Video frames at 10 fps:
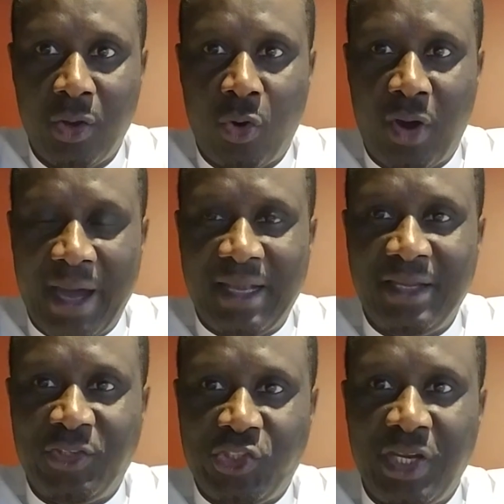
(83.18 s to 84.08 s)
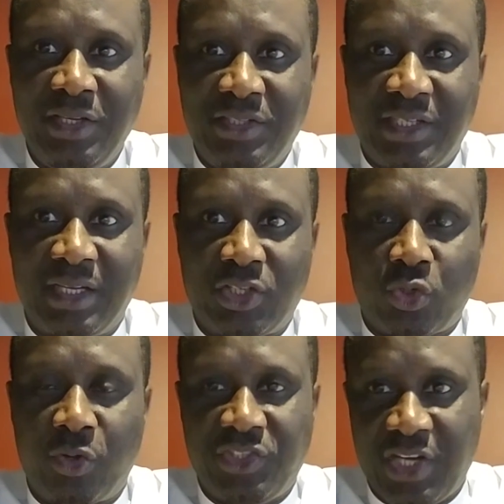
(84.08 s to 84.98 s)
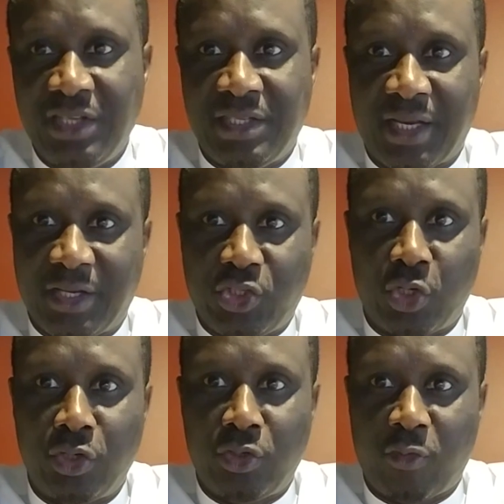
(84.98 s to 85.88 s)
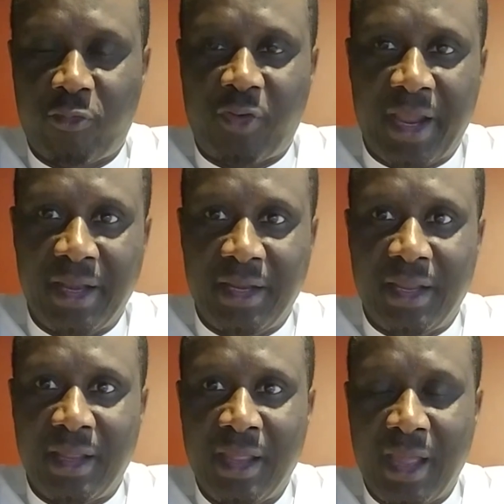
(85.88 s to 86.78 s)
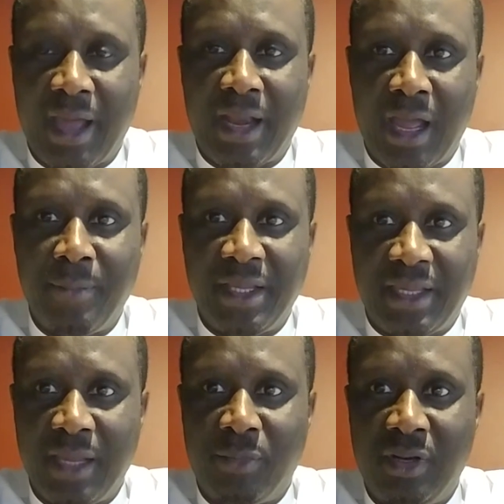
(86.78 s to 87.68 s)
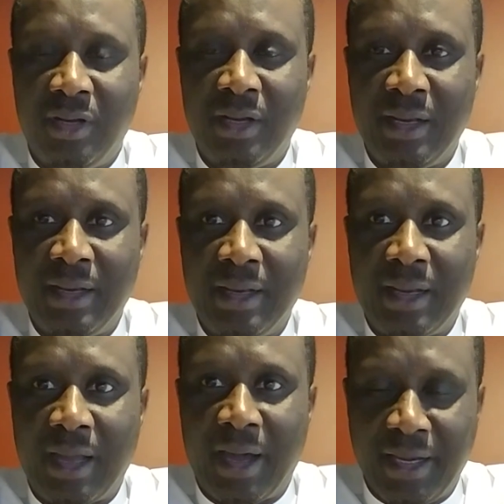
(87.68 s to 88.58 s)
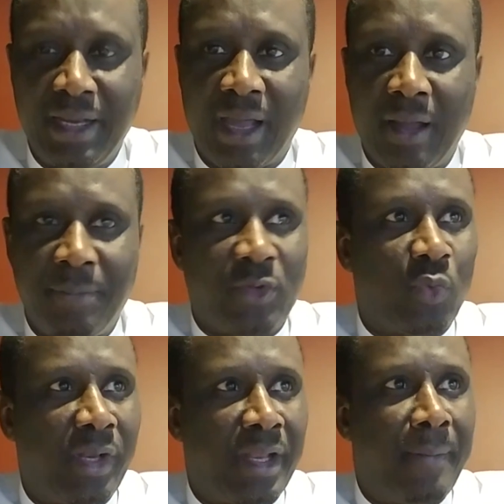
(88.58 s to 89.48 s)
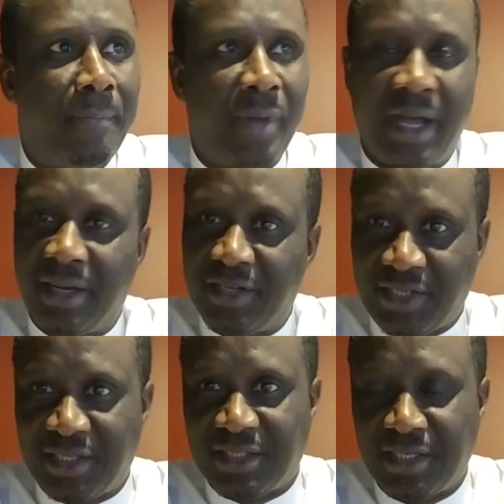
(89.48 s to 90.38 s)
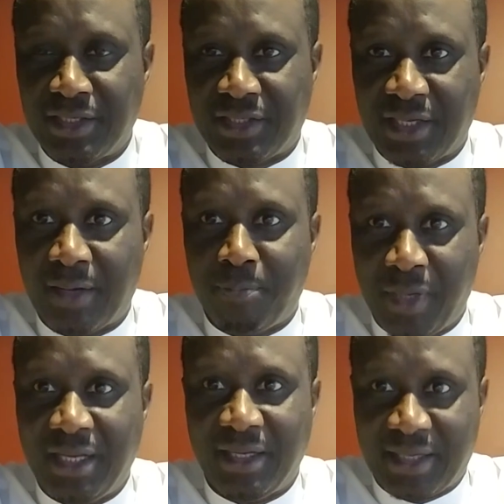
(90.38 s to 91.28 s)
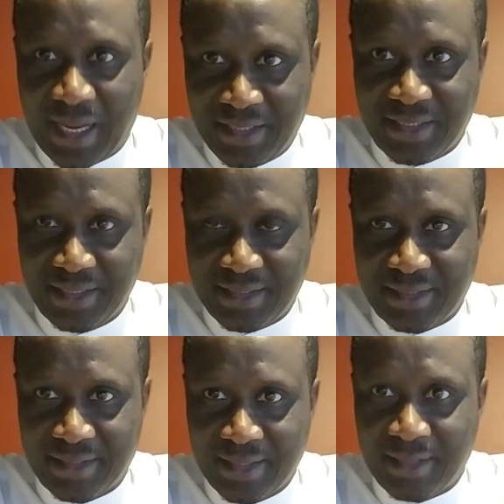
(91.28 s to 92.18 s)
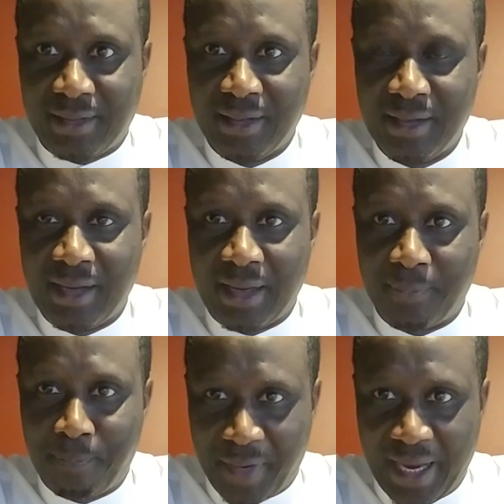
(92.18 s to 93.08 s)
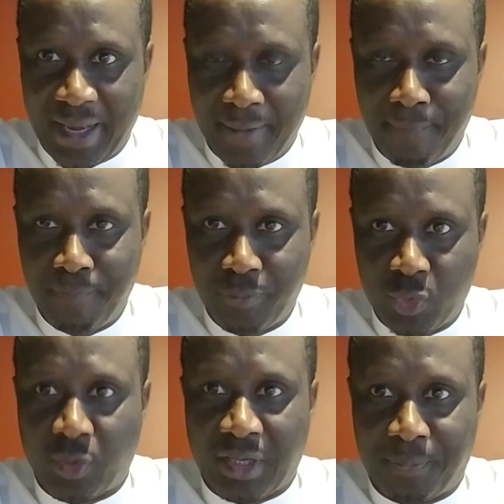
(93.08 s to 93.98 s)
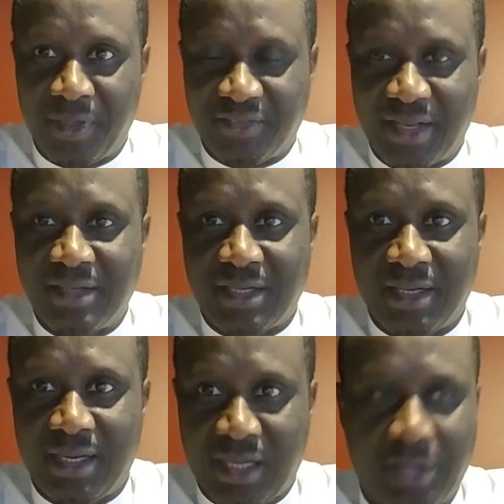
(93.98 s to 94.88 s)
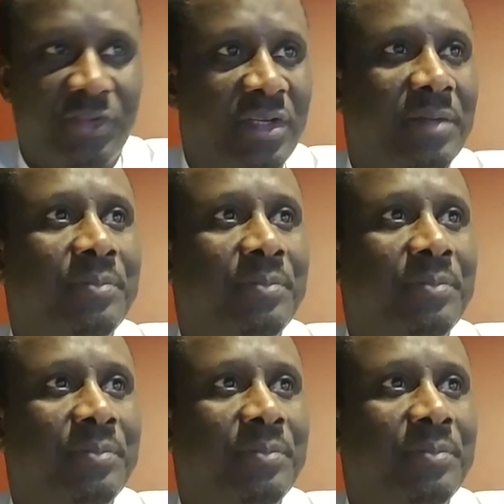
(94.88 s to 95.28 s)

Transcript: or at least change gears or change direction to find an amicable arena between them and the citizens that pay the taxes that pay them to represent the country.